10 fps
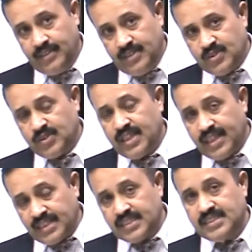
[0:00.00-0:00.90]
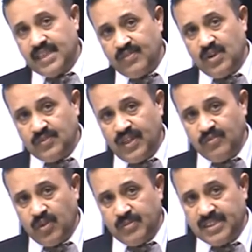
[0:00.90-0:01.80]
So the Section 7 of the
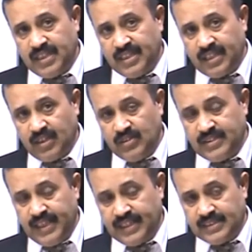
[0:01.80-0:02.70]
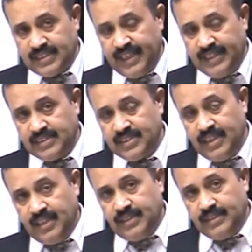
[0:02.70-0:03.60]
Information Technology Act says
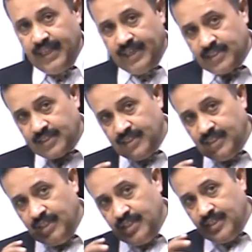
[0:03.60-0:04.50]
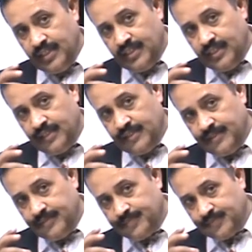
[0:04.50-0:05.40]
that
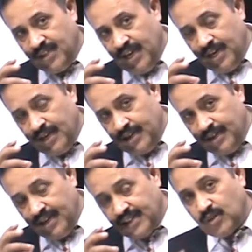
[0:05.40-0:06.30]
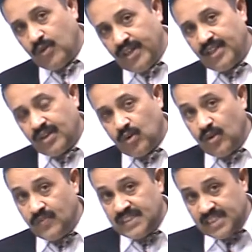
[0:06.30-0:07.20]
the electronic
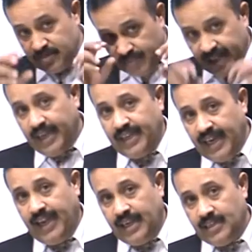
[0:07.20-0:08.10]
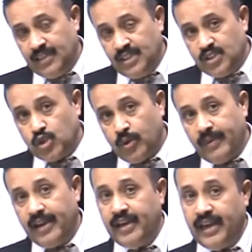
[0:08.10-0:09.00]
record which is being retained should
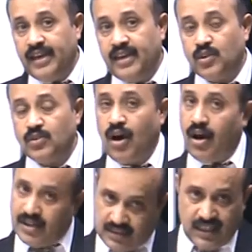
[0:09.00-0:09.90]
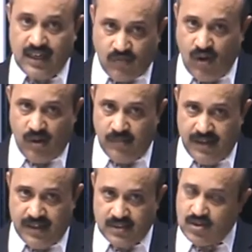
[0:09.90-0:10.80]
be retained into the original format.
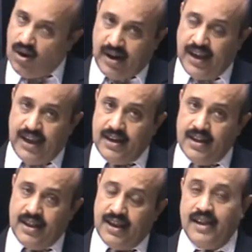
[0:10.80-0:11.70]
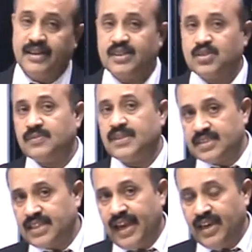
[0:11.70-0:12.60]
So again, in case of the
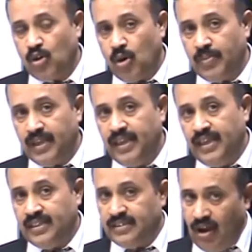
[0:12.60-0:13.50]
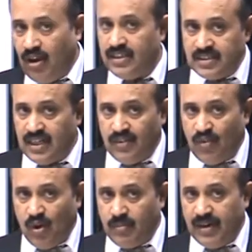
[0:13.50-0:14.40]
scanned copy, the original
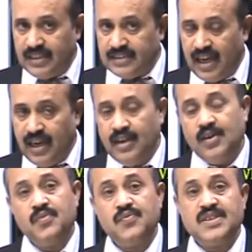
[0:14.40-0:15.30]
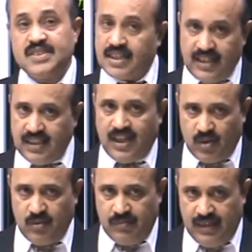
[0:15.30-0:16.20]
format is the physical
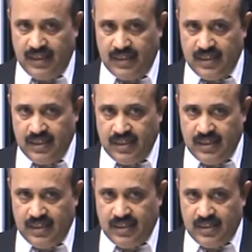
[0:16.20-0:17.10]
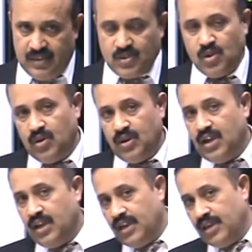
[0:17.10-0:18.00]
document. So
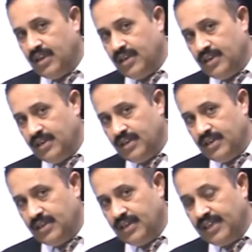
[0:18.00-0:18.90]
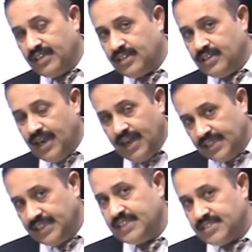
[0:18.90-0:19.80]

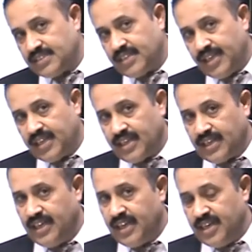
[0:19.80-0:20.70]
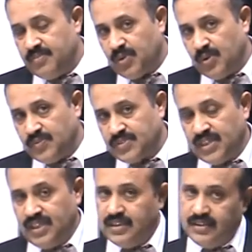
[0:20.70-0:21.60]
all these three clearly proves
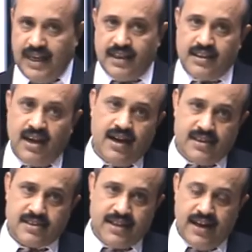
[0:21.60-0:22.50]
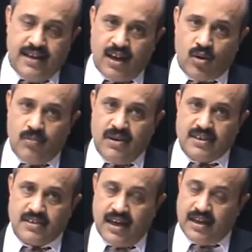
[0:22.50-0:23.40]
that the scanned
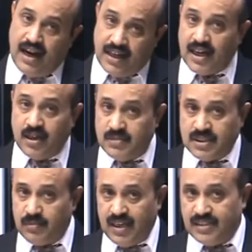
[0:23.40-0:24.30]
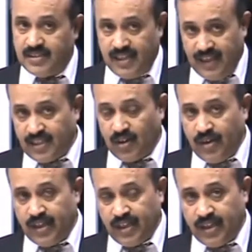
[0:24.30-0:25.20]
documents are not admissible as an
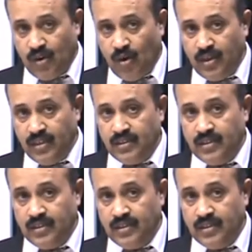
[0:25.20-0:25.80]
electronic record